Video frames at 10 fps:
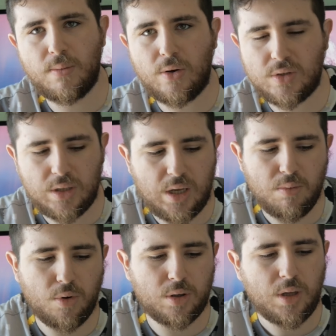mouse and
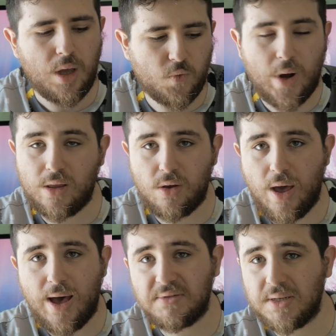keyboard while you
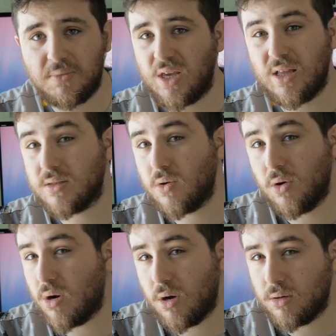have something else
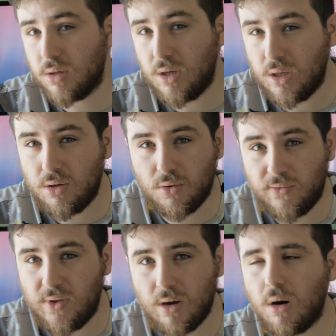going on in your
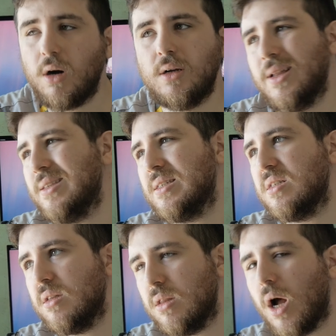VR.
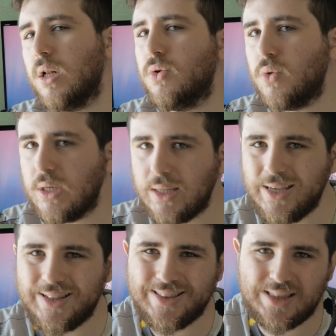That's not
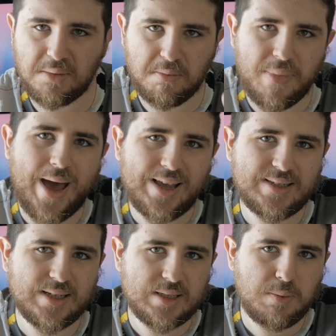really the
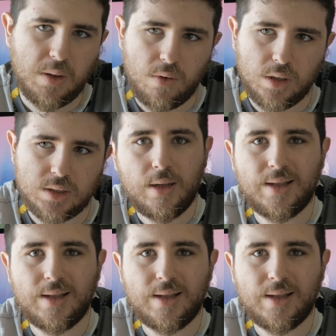best experience.